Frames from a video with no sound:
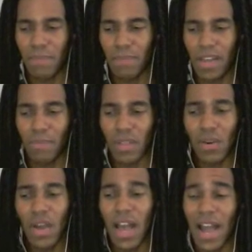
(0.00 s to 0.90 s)
Pablo?
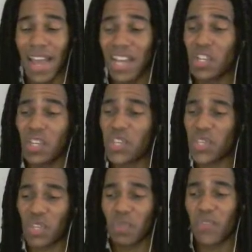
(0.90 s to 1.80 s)
I actually,
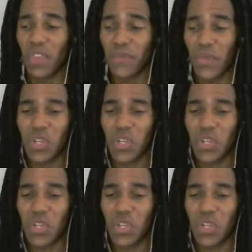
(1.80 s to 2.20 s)
for the first